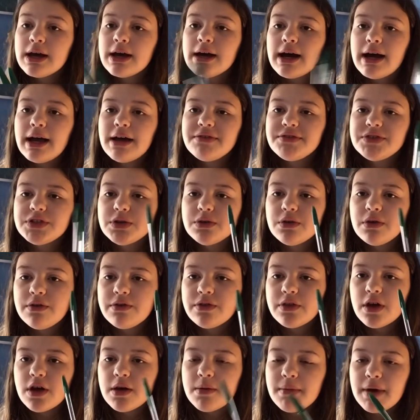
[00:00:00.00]
I have two of
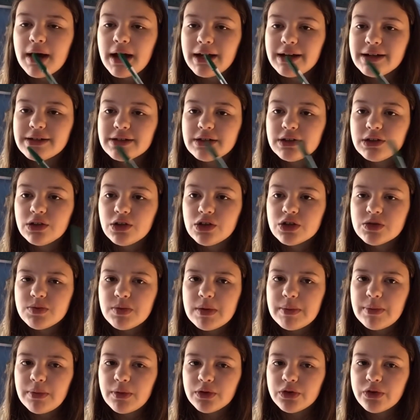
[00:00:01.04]
them, and loads of
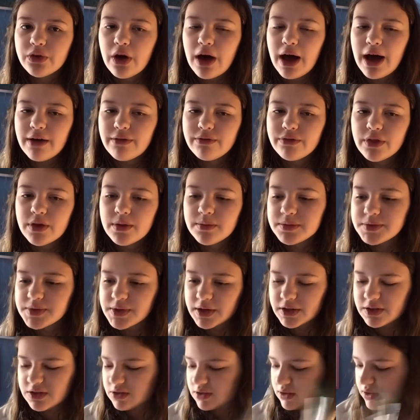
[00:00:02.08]
people don't have them, so
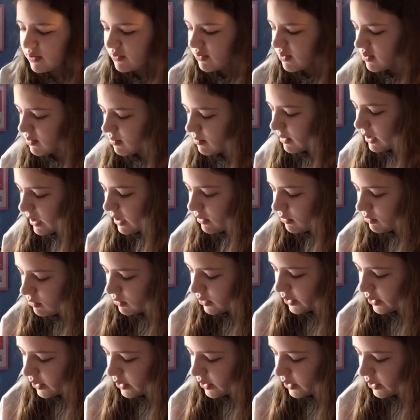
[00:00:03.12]
I just give them out, you